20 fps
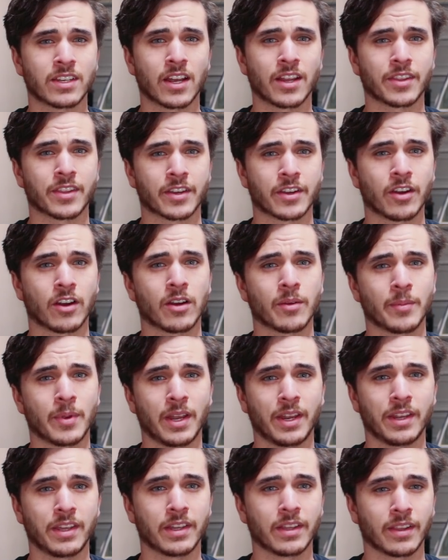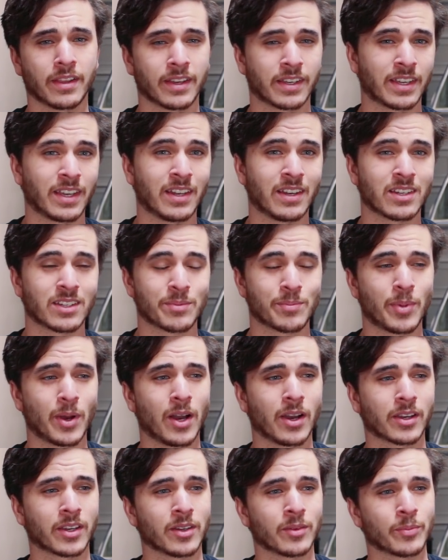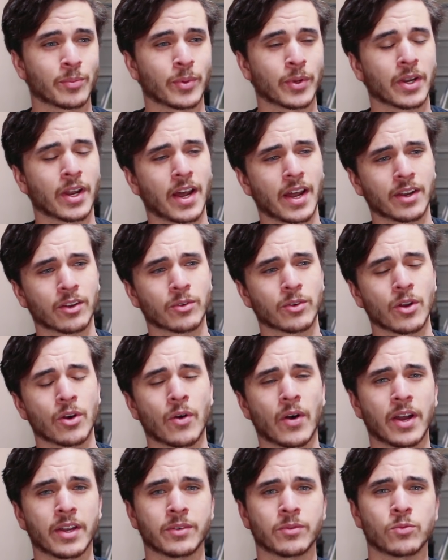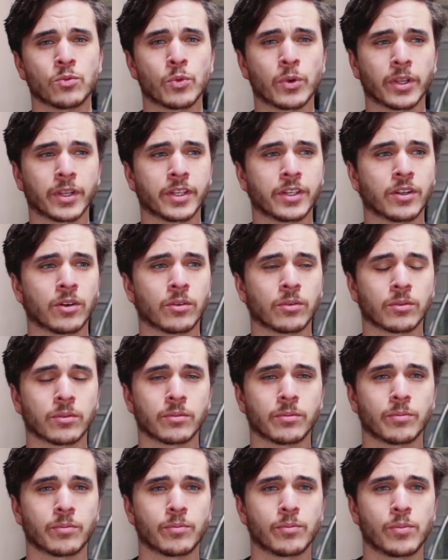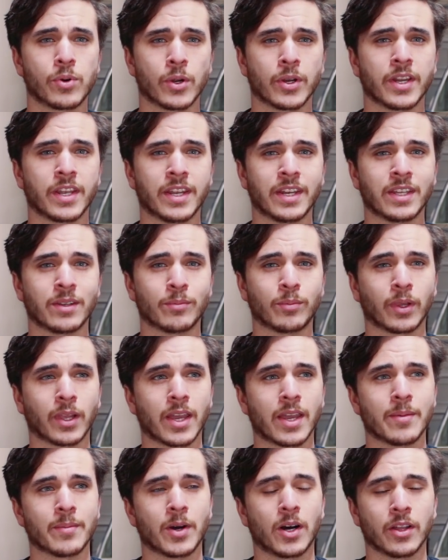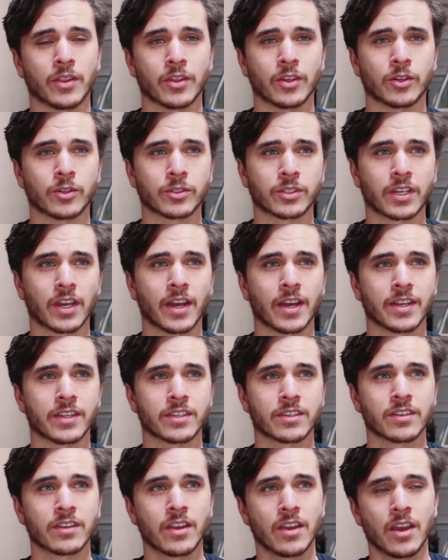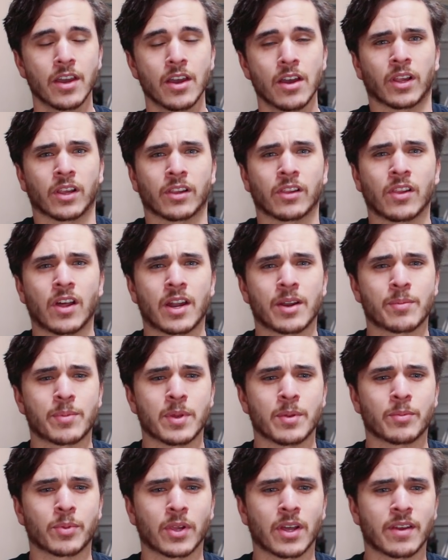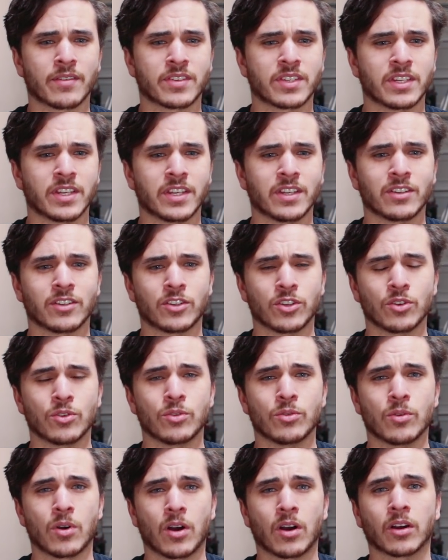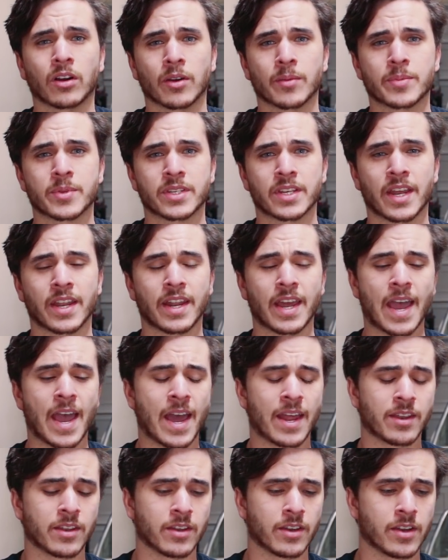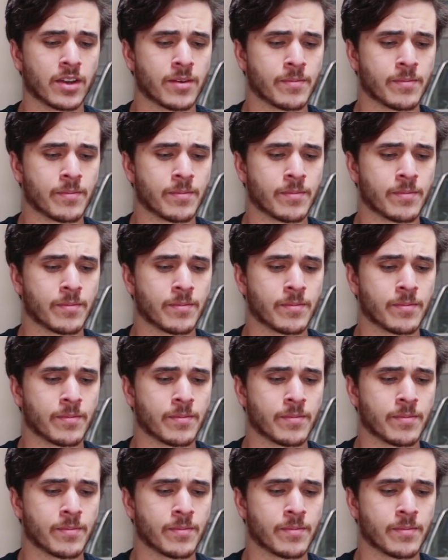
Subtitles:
got the car media like in his pocket, but I don't know, I really don't put any blame on those guys. A lot of people I've seen are upset at